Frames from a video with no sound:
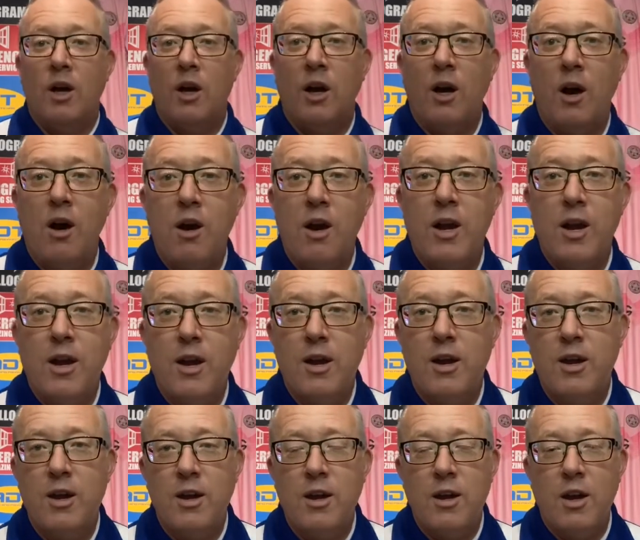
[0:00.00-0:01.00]
I
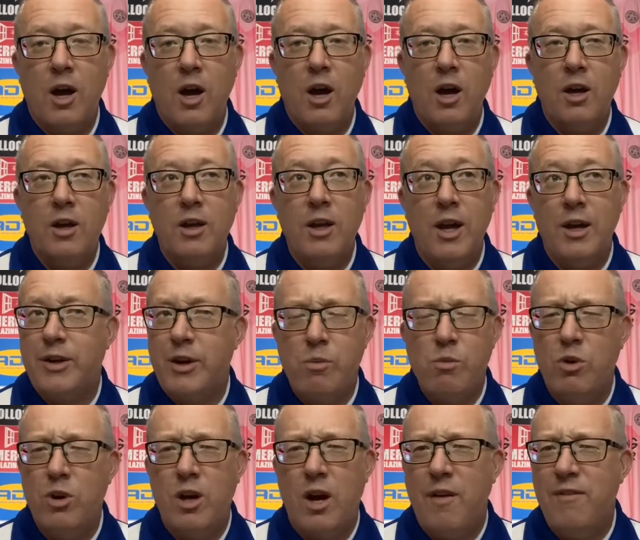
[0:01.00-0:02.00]
don't
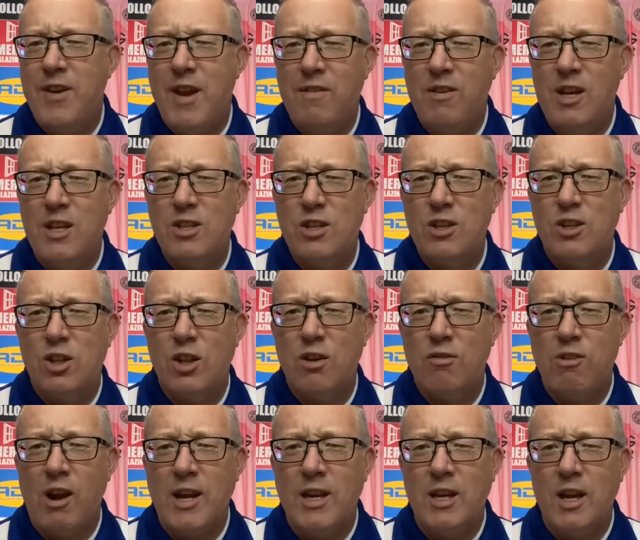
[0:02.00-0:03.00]
want to. I've never listened to the
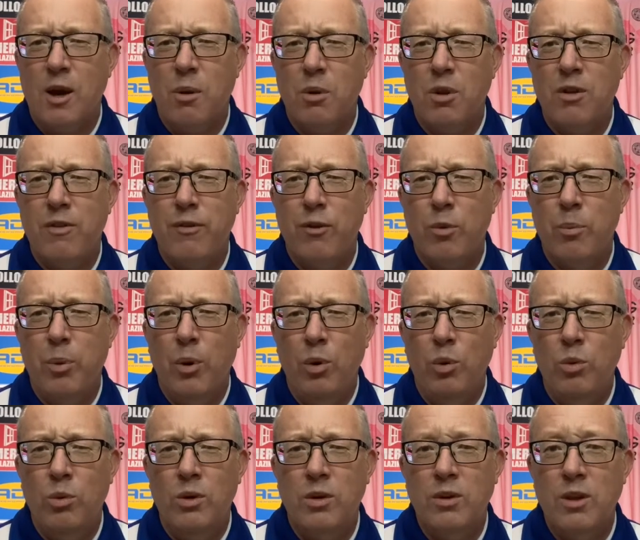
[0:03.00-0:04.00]
radio at the
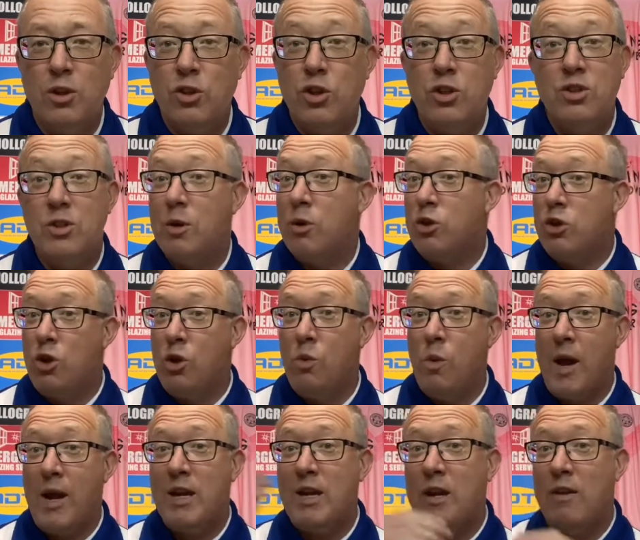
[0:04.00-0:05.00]
football. Do
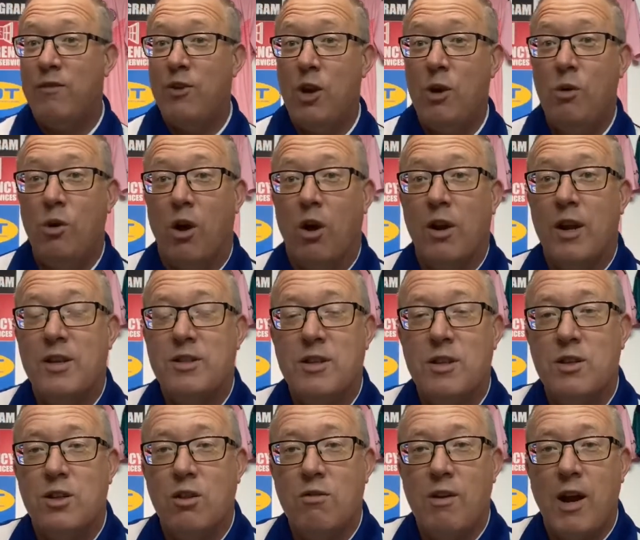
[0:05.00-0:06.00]
any of you lot listen
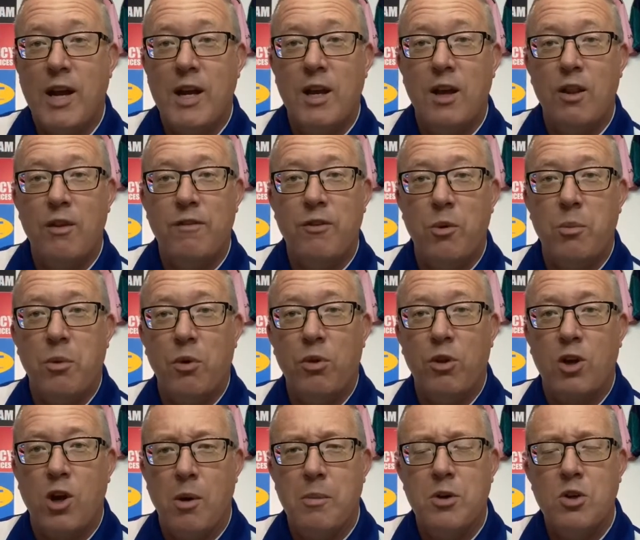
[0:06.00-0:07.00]
to the radio at the football, the
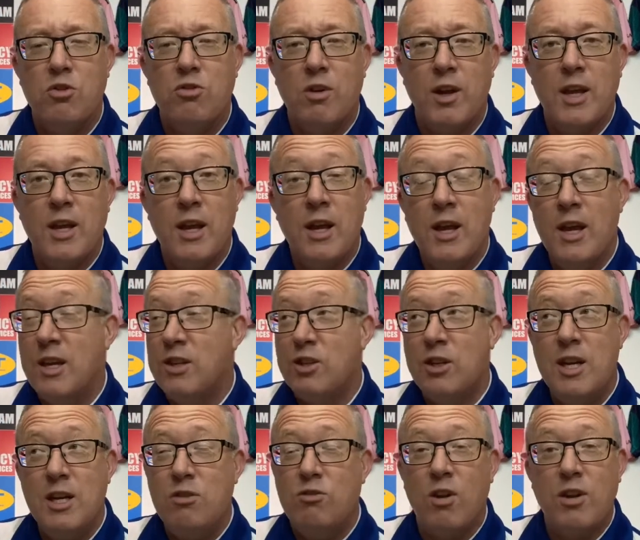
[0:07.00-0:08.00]
commentary? It's an
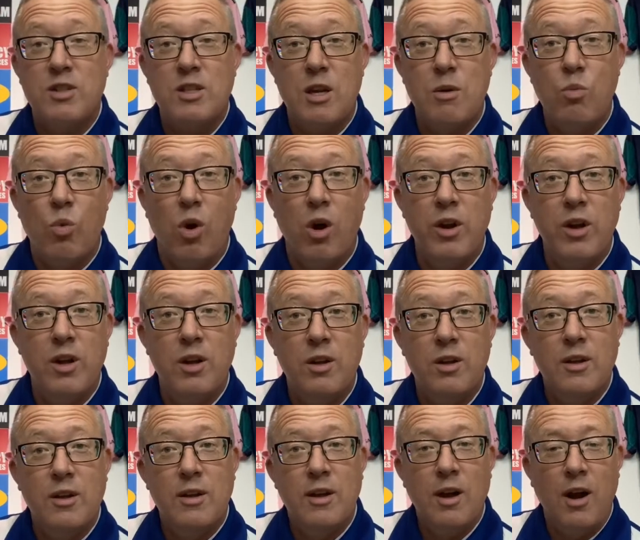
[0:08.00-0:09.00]
interesting one.
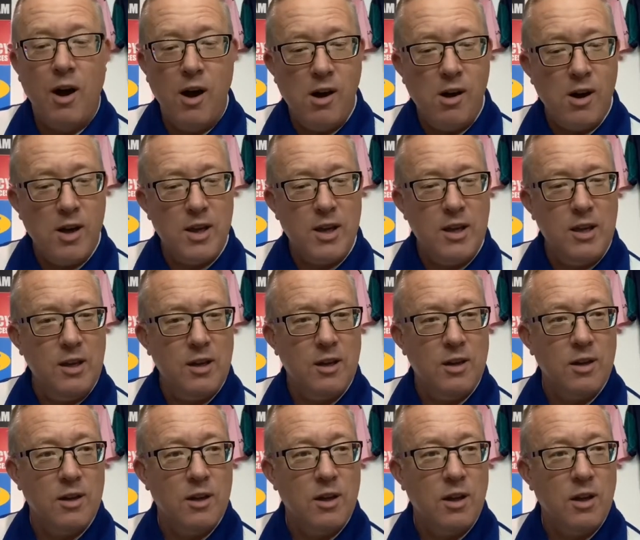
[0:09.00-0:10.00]
I
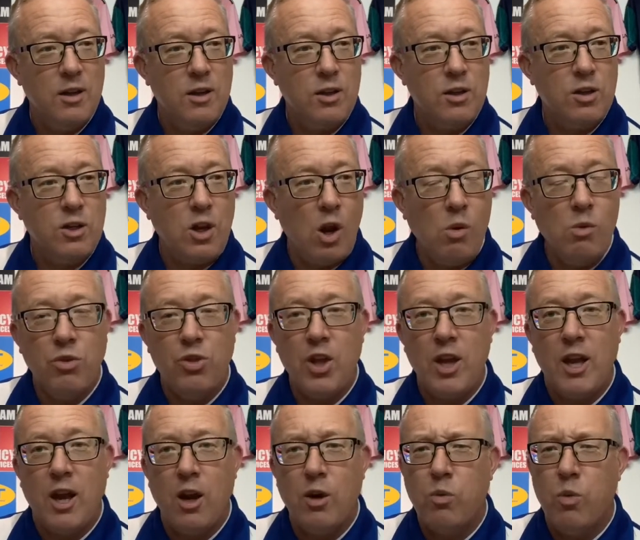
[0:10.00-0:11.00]
don't
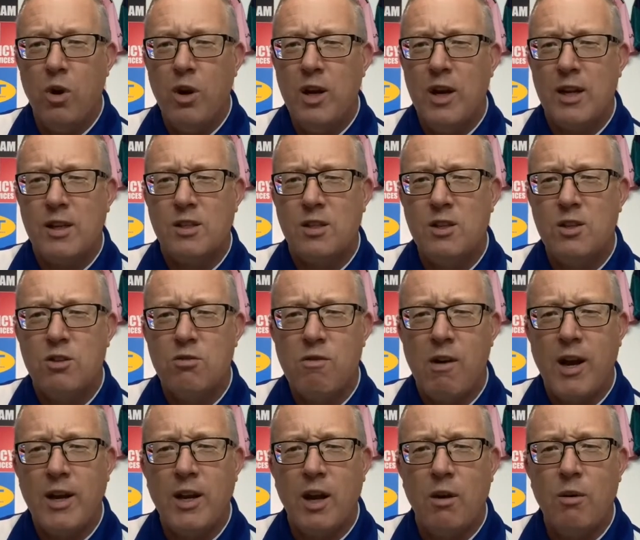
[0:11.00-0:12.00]
think I'd want to listen to
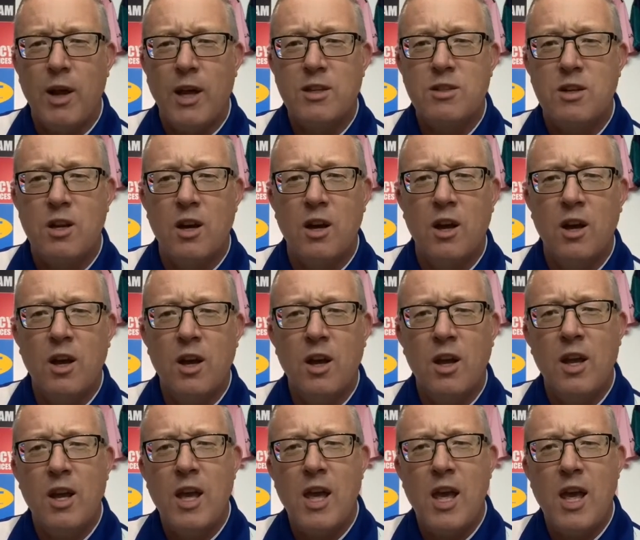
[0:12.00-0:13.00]
Radio Leicester
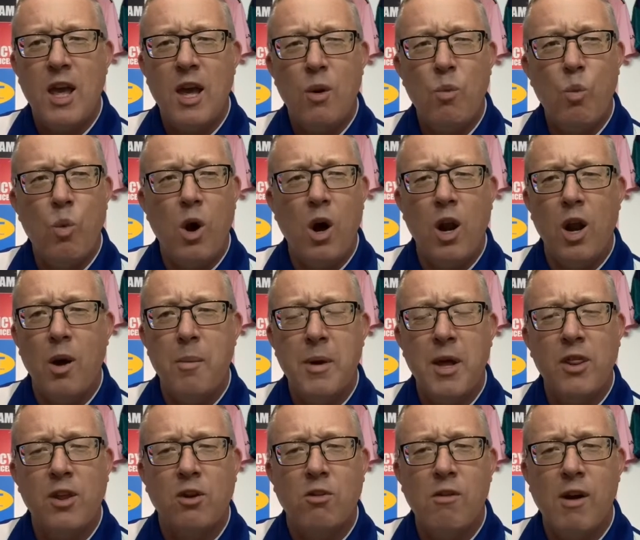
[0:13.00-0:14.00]
while I'm at
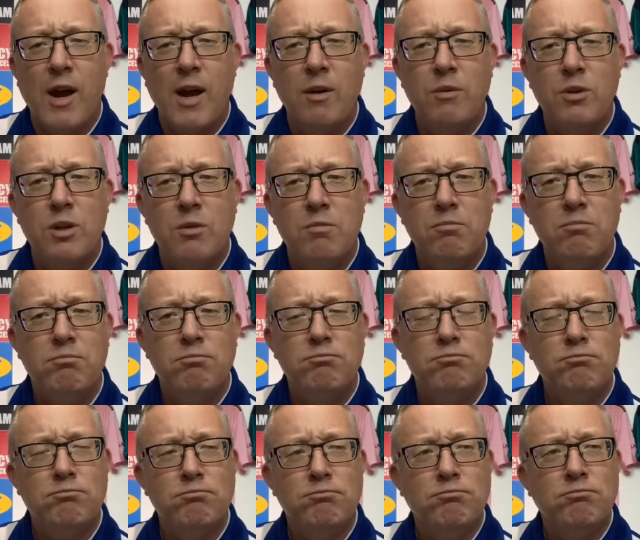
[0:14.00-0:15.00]
the ground.
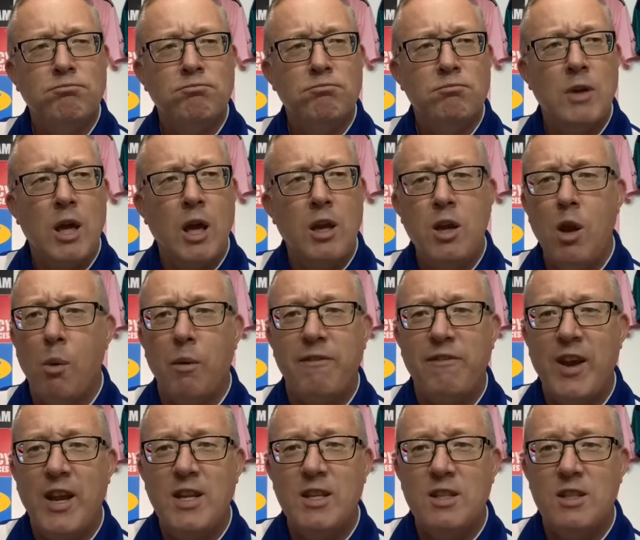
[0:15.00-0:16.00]
No
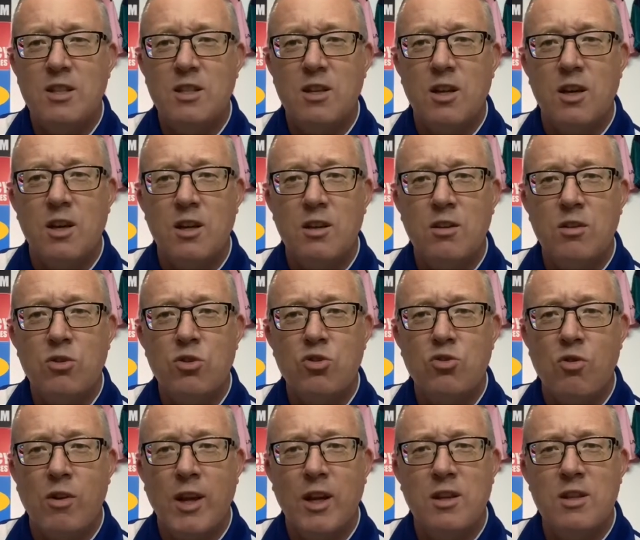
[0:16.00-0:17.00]
offence to
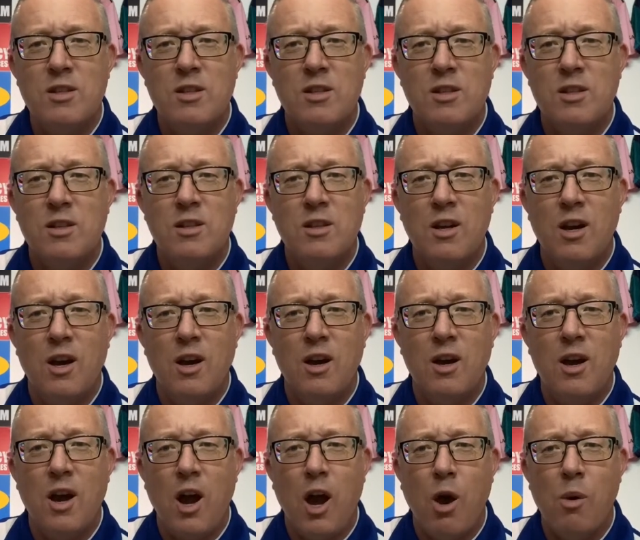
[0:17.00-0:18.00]
Stringers and
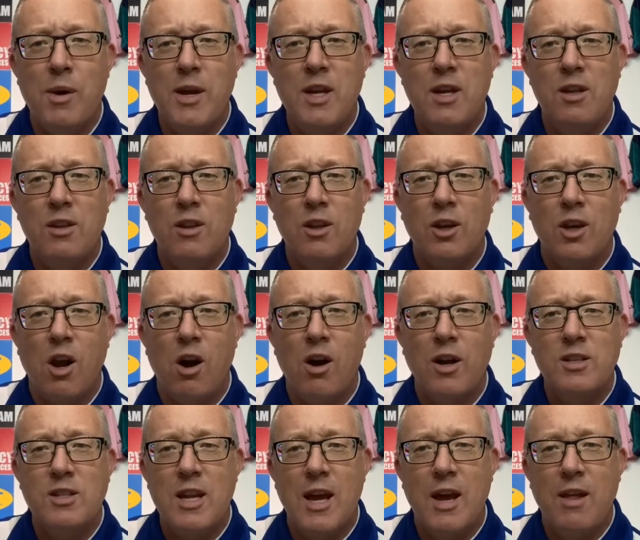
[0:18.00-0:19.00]
Owen and the
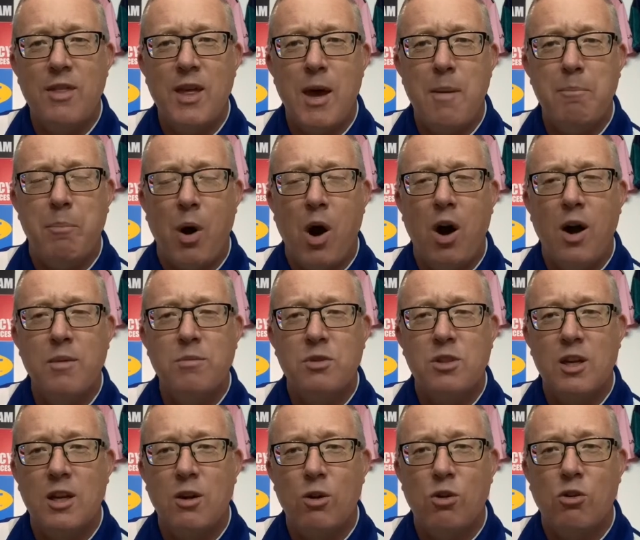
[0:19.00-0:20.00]
guys down there and Pipes.
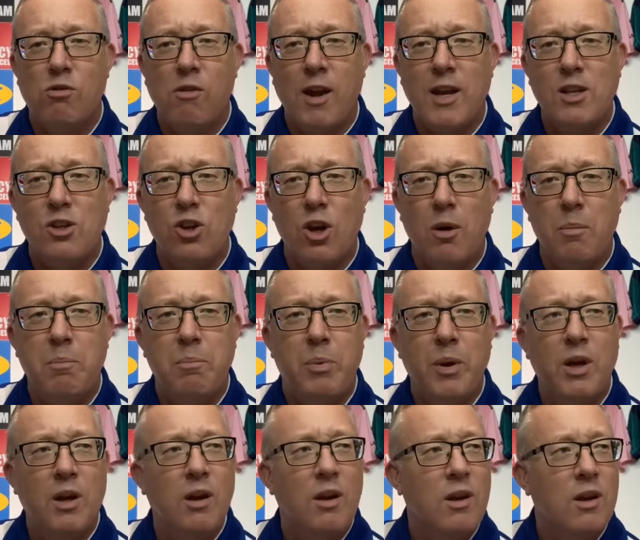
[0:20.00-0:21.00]
They do a great job,
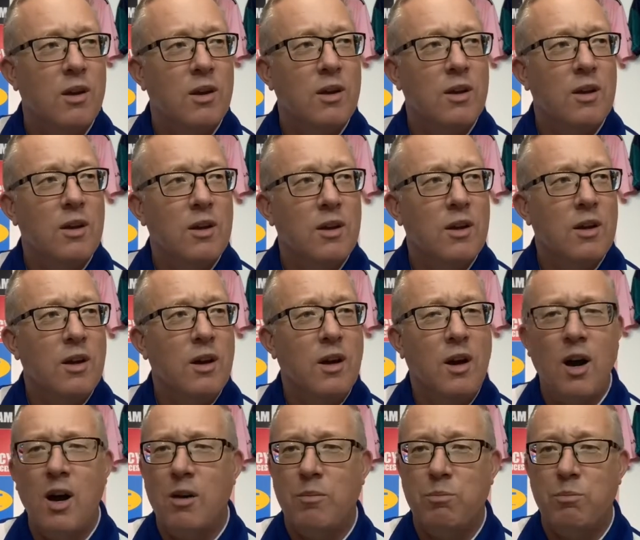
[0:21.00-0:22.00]
but
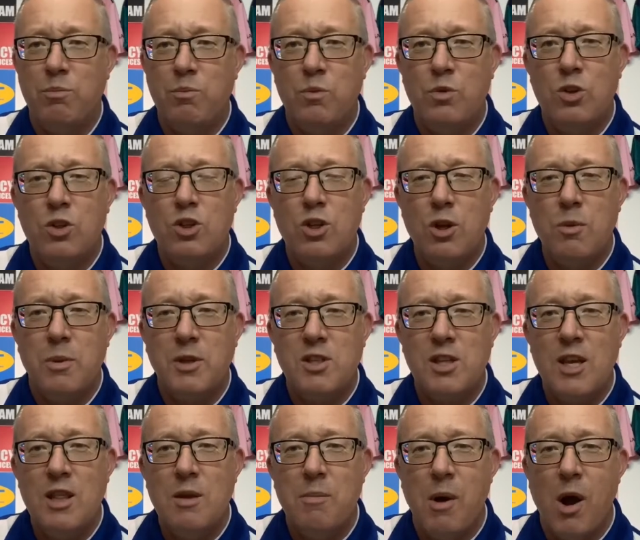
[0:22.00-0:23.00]
I'm too busy
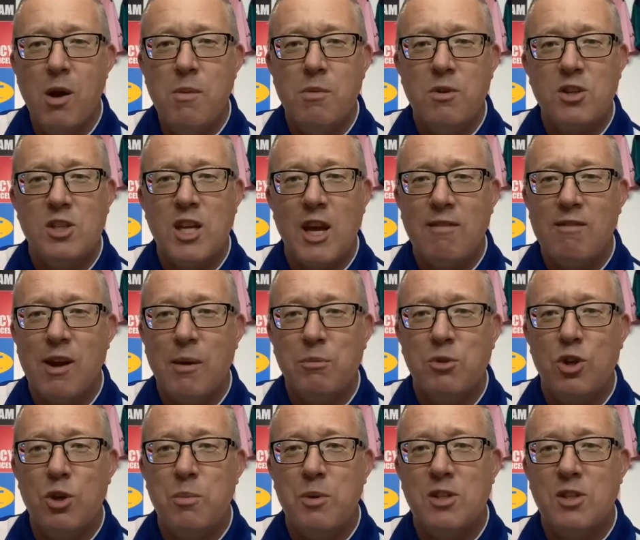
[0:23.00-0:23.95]
in the moment, Terry. I'm too busy